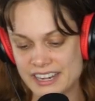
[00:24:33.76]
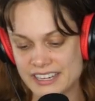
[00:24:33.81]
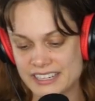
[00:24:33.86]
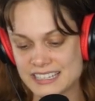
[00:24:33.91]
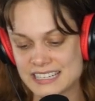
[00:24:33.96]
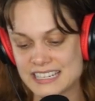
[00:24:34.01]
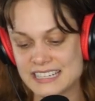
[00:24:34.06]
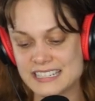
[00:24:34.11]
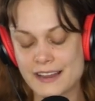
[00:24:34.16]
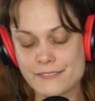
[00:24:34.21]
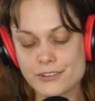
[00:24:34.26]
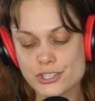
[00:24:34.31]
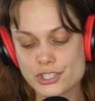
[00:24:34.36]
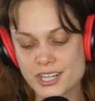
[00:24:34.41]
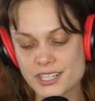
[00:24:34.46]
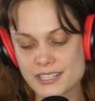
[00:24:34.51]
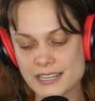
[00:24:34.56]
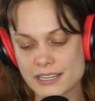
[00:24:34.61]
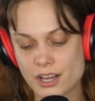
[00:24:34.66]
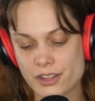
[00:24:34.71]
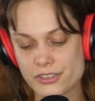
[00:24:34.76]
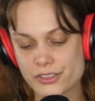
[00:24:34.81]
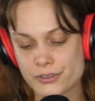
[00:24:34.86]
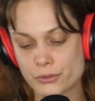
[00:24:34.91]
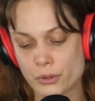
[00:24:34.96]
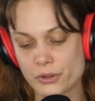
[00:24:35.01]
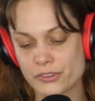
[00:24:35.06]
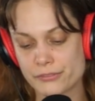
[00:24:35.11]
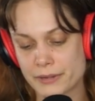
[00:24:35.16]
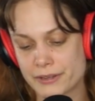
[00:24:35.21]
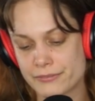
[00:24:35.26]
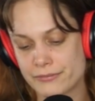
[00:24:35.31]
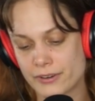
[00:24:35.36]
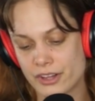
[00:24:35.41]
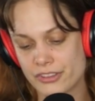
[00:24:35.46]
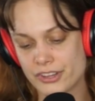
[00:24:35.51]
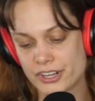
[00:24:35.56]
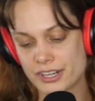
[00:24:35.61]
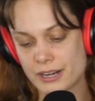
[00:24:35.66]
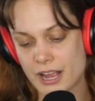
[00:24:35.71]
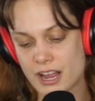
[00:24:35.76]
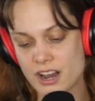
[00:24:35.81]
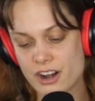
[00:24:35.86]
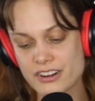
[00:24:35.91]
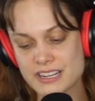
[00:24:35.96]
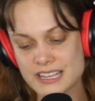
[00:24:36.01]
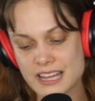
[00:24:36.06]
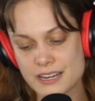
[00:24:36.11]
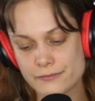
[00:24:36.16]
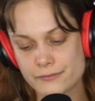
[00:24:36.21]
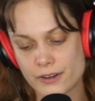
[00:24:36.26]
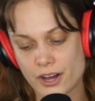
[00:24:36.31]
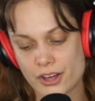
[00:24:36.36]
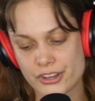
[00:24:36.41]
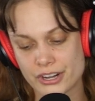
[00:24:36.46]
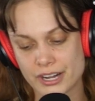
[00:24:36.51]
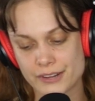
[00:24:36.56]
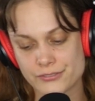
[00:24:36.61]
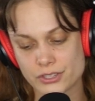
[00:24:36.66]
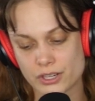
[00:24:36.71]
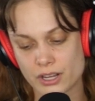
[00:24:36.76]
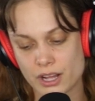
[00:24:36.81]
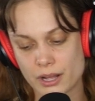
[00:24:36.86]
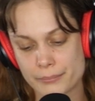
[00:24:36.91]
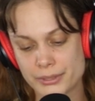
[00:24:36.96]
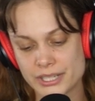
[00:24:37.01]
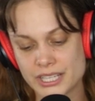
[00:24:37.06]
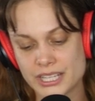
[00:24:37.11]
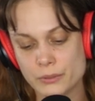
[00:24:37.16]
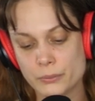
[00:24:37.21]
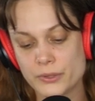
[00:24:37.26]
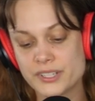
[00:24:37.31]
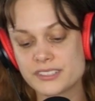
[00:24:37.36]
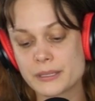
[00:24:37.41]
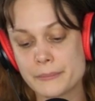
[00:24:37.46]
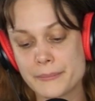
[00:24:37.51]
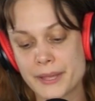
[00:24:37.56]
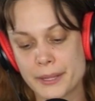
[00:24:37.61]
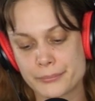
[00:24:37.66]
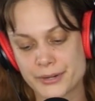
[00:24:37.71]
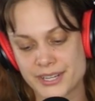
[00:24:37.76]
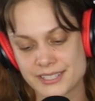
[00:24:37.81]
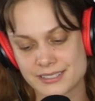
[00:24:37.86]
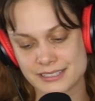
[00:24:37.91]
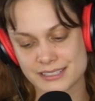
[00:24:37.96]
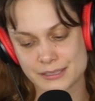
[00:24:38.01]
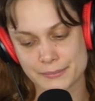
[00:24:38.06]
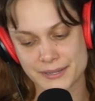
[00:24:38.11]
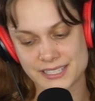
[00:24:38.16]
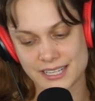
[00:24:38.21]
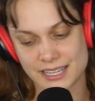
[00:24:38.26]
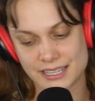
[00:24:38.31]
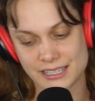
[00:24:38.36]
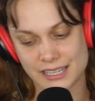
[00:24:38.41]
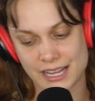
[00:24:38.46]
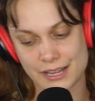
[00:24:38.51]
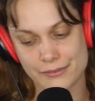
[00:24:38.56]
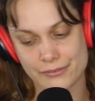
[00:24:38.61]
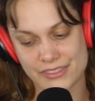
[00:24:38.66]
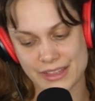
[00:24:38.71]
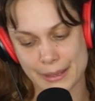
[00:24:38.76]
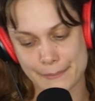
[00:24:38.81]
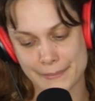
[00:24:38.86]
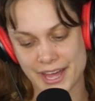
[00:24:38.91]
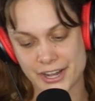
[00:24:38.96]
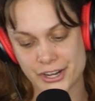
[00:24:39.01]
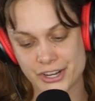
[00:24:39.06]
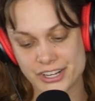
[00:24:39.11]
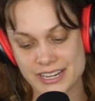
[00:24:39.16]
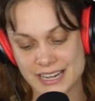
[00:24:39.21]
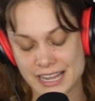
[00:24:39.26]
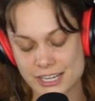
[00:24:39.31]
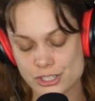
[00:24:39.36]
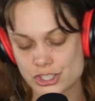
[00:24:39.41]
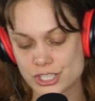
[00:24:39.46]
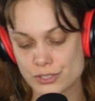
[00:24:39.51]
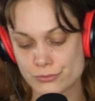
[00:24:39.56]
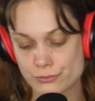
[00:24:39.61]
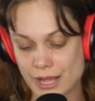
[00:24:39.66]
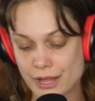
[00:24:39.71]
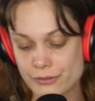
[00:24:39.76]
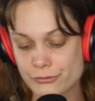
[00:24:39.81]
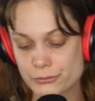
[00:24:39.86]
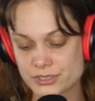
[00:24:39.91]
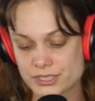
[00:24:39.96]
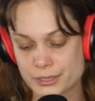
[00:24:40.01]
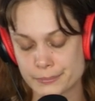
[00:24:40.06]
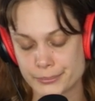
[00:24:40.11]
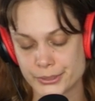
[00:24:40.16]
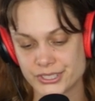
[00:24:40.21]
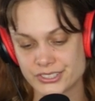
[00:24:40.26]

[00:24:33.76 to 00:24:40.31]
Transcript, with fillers: And he never tried to take on the role of my father. I already had a father after all, but he was a male presence in my daily life, and that mattered. And actually, Ralph was the